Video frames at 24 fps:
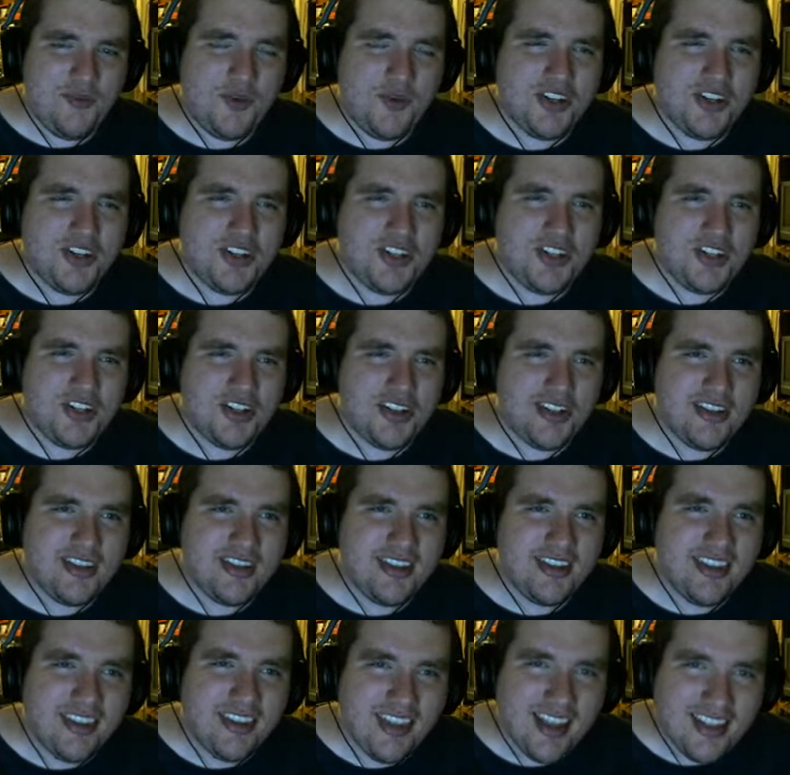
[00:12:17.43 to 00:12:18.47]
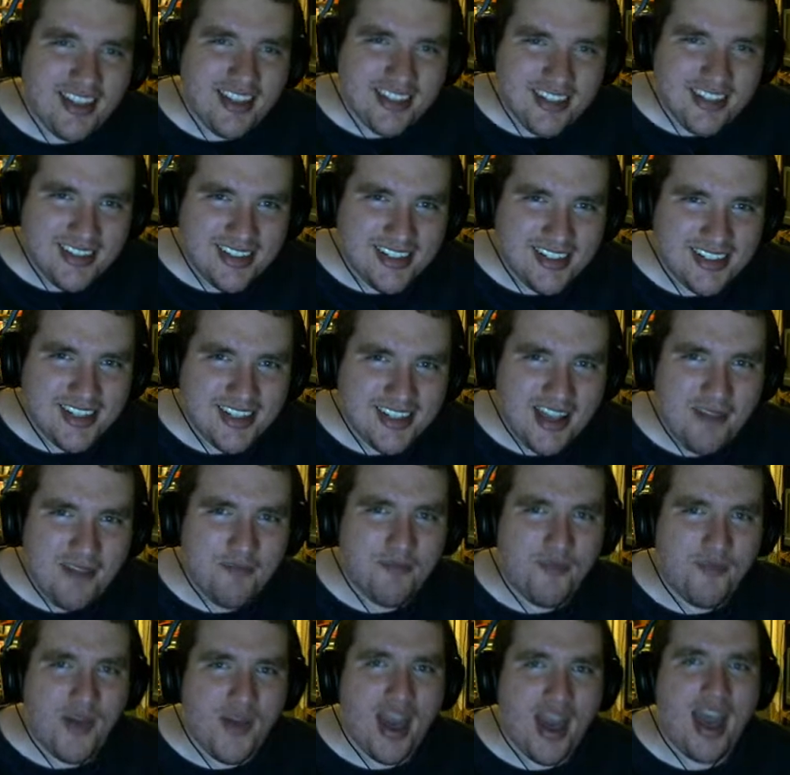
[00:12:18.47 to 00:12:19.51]
which doesn't
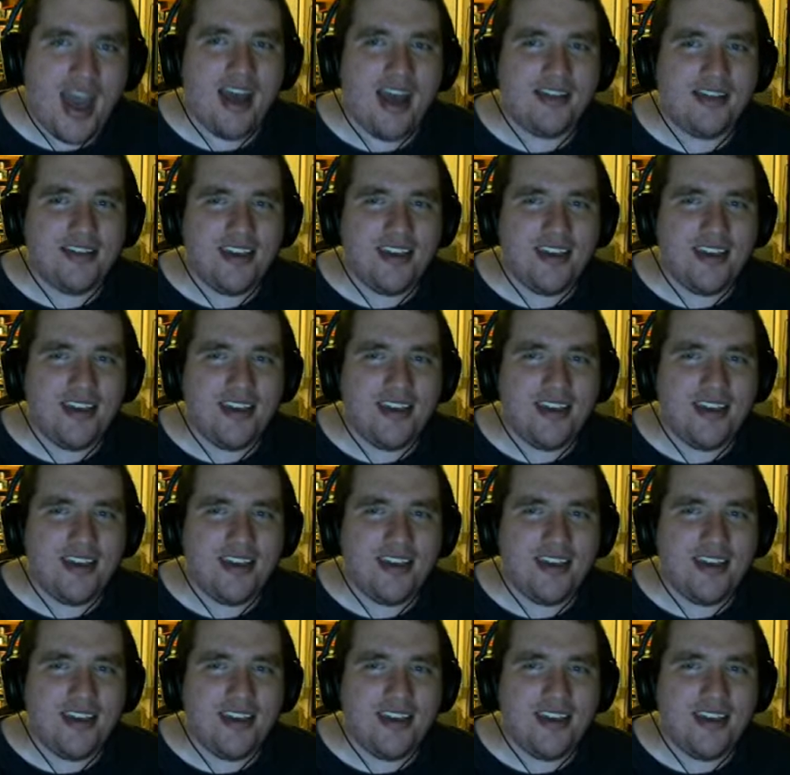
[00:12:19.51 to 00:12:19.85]
seem bad.